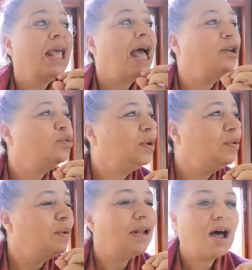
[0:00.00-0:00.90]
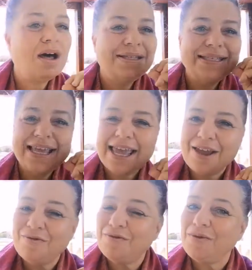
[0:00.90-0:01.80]
and we will ask
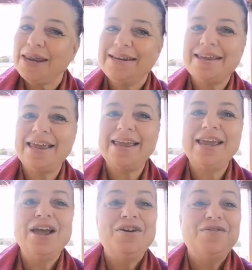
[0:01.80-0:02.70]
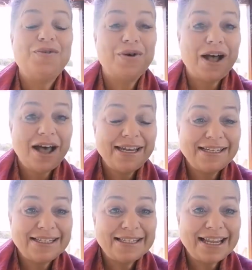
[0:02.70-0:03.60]
every day for
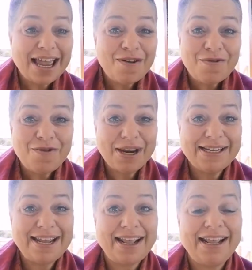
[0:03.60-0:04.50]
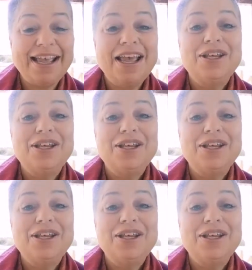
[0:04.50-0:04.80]
guidance every day